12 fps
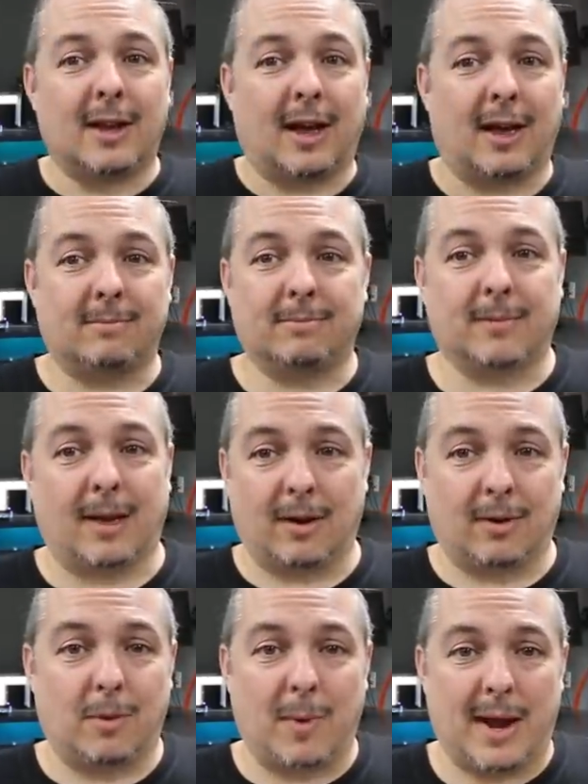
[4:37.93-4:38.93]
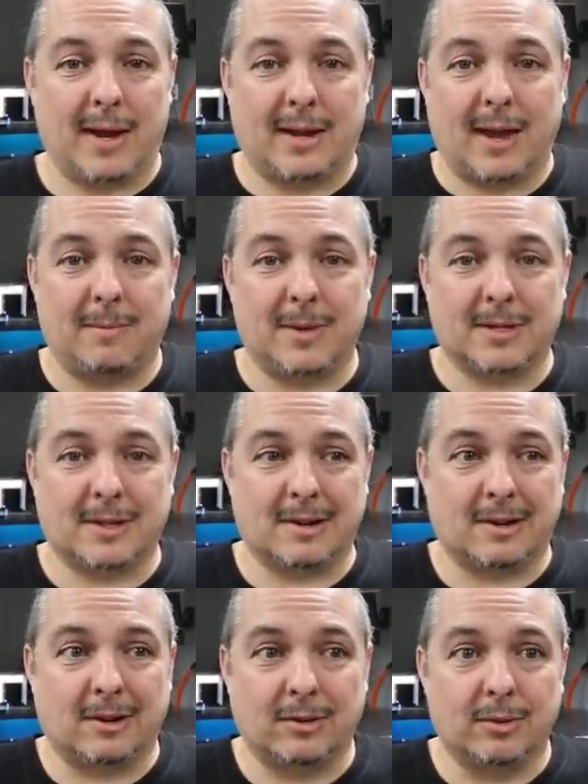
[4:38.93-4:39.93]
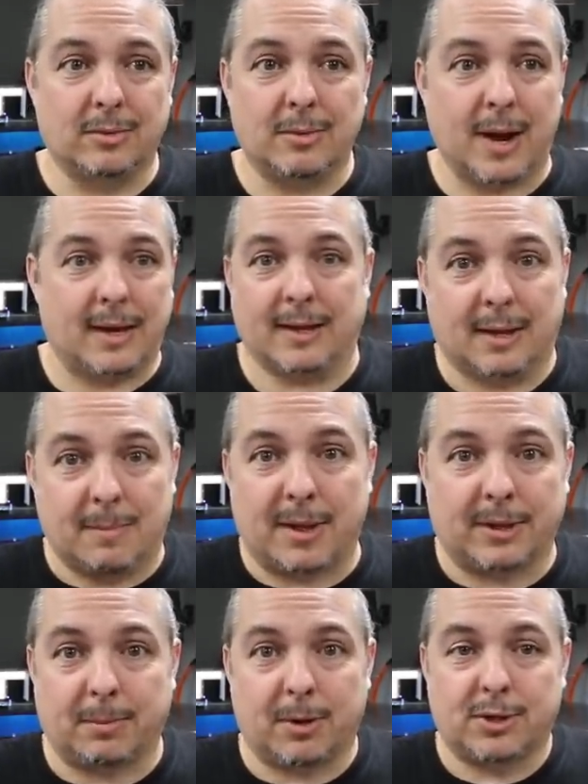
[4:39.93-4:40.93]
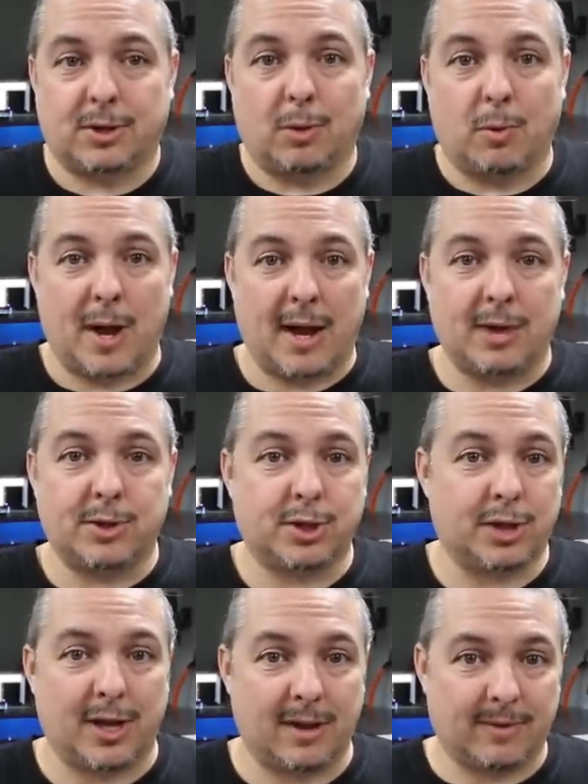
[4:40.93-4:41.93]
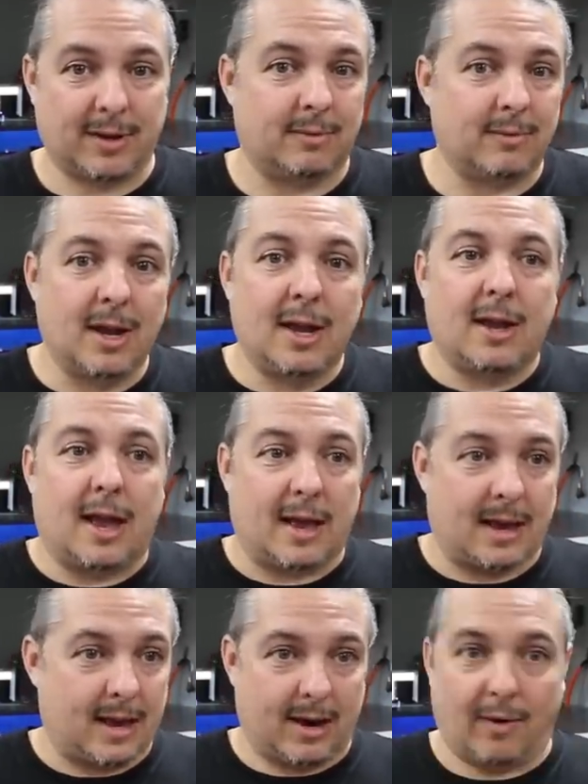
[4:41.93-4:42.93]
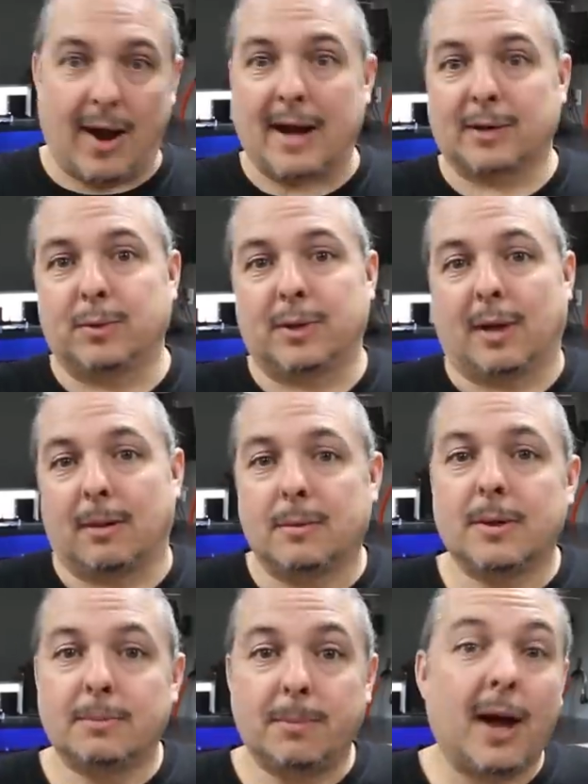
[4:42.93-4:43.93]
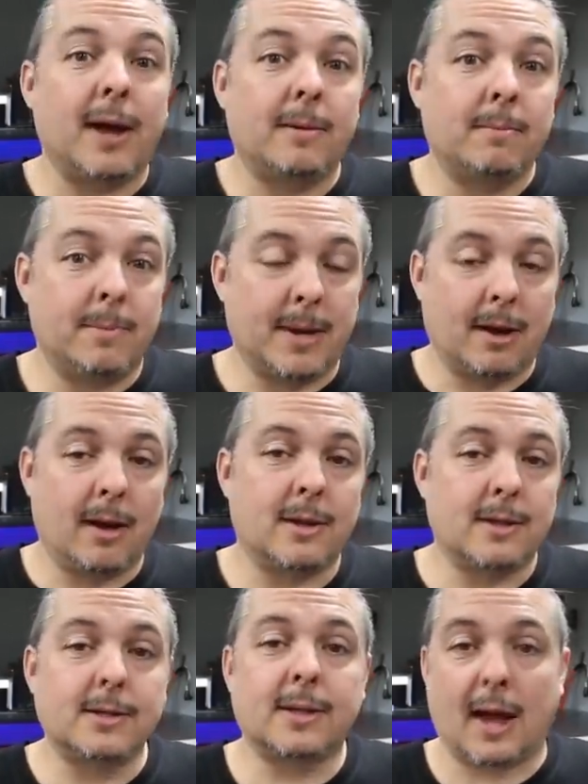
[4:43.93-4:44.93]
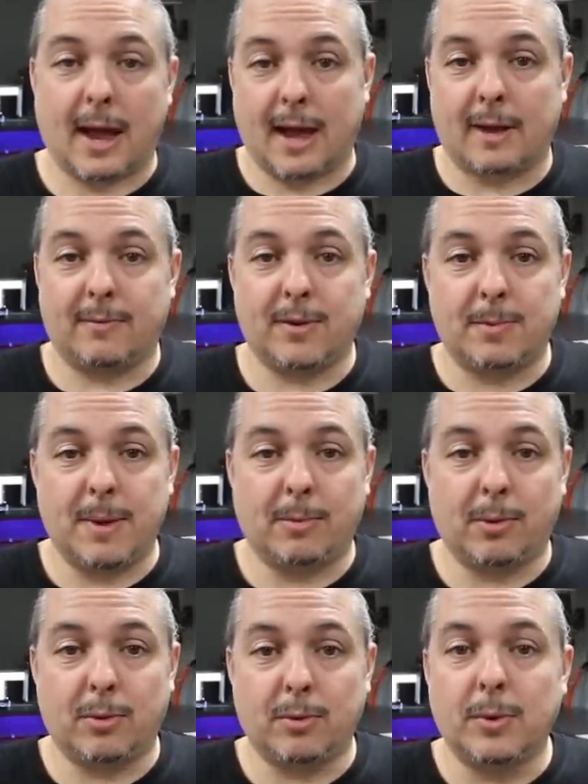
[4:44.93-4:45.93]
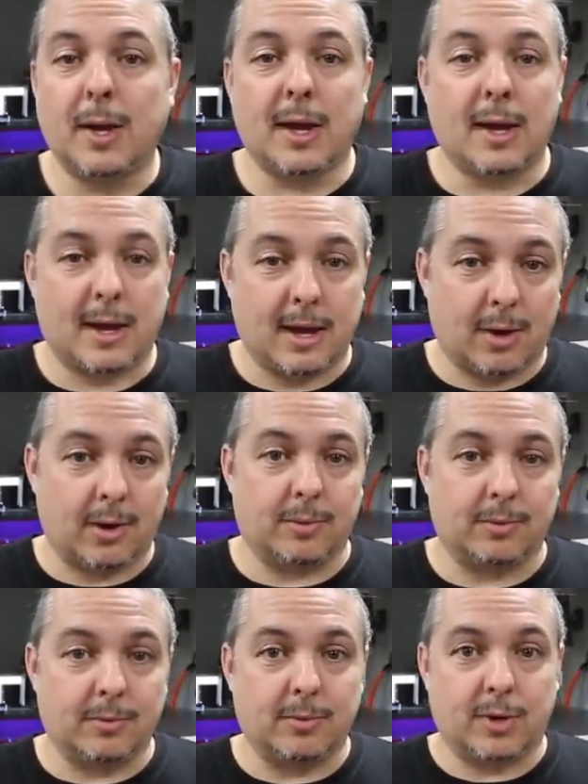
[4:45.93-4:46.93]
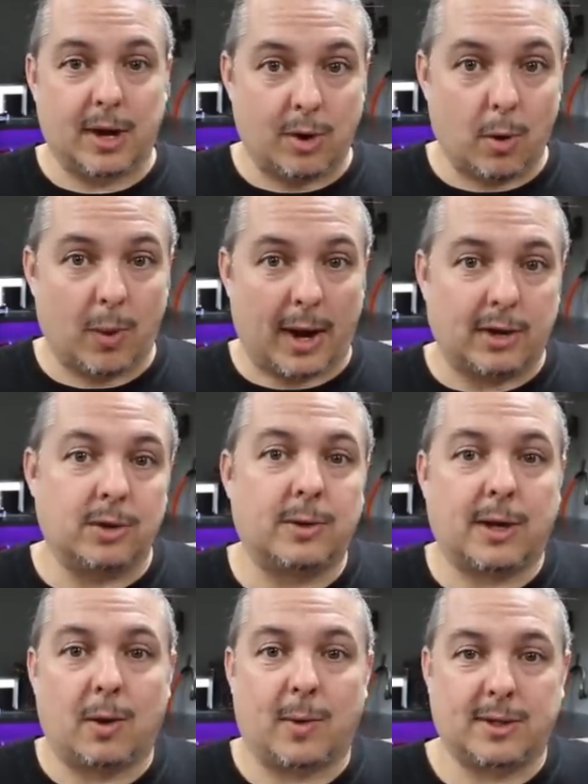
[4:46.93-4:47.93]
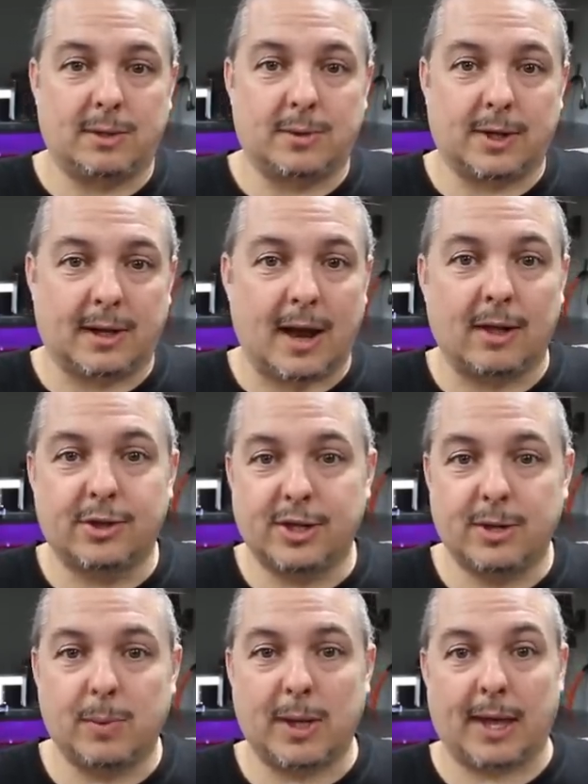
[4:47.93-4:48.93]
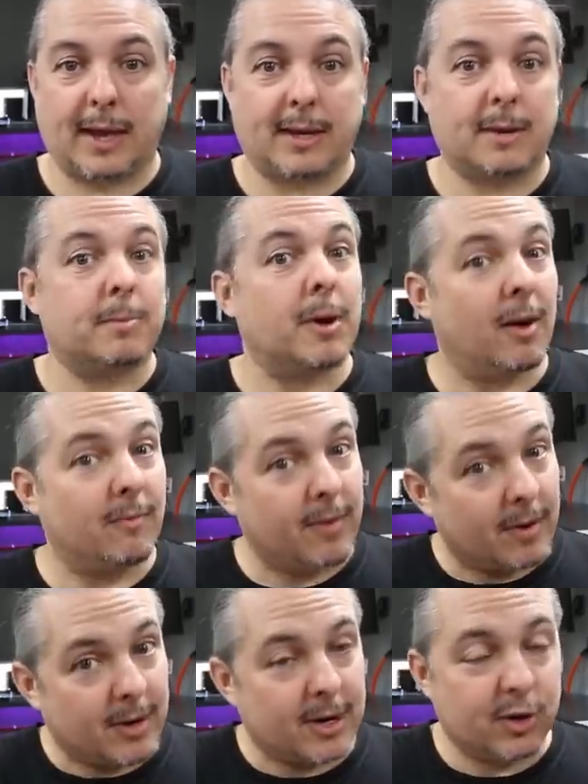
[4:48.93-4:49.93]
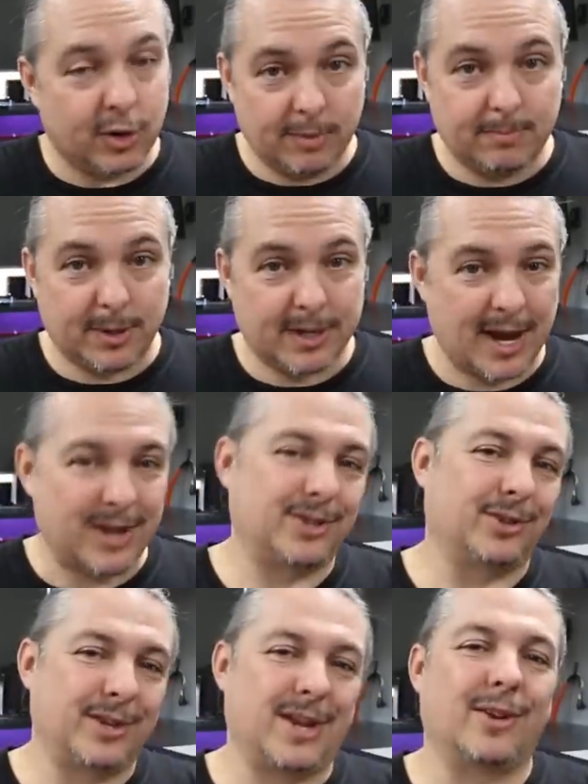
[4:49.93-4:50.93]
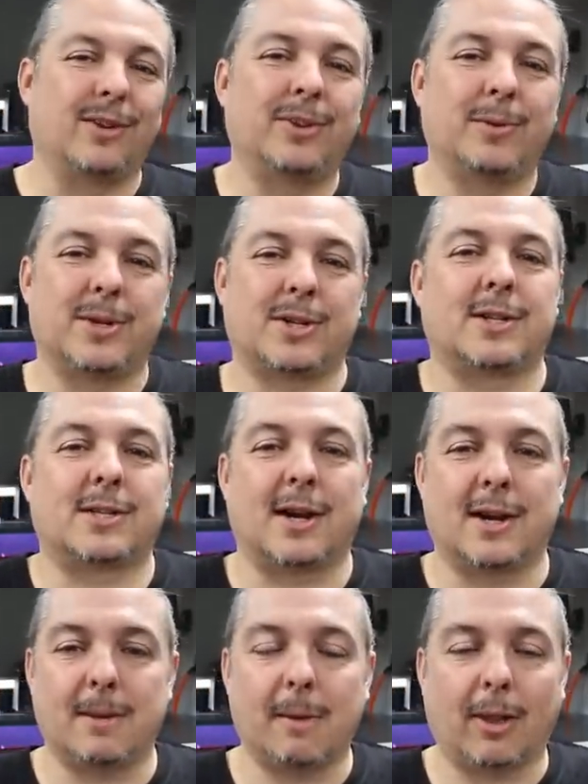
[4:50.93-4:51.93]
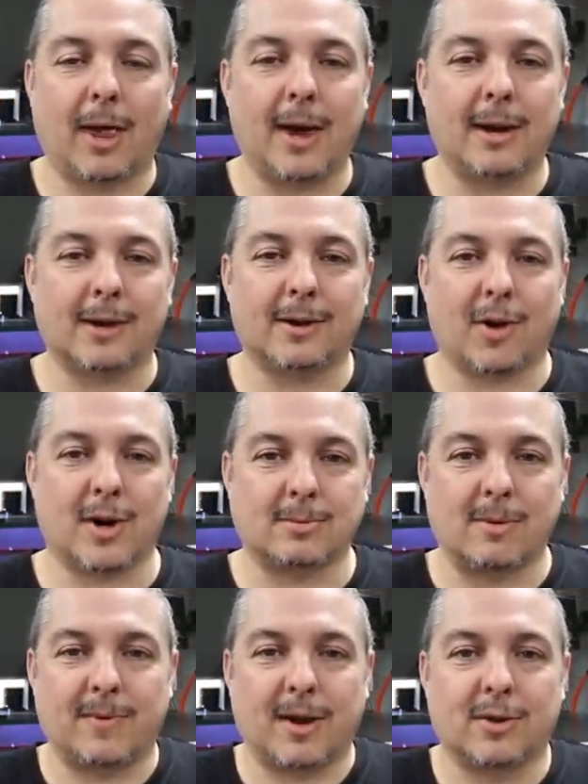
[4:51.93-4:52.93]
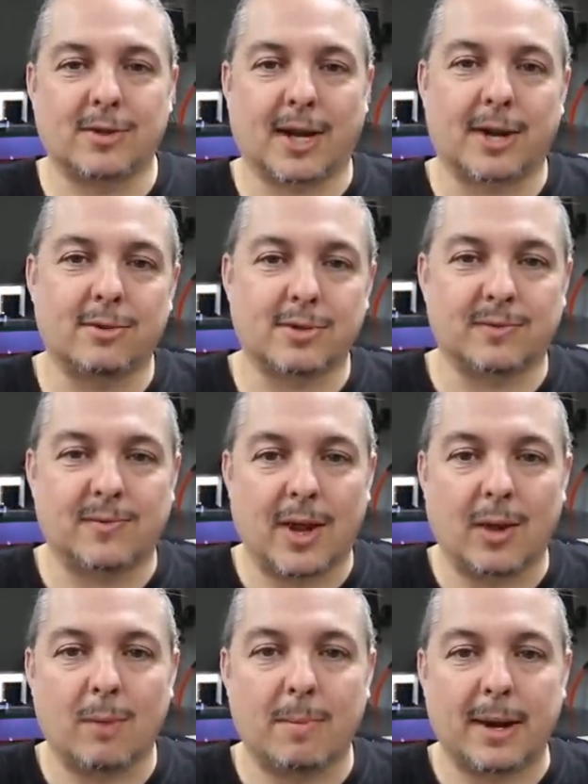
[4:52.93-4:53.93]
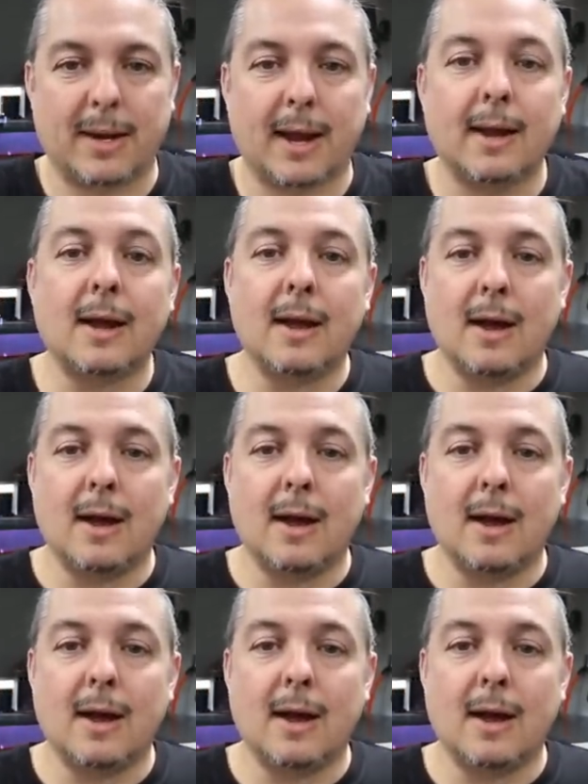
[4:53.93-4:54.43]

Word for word: I, I don't know why he gave me his card. I don't know anything about the person or why I should even interact with them. But because I had a few people who, you know, you they know what I do, they know I do technology. We landed a very good potential deal, which I sent an email on, and it crossed my fingers. I got to do some follow up on that.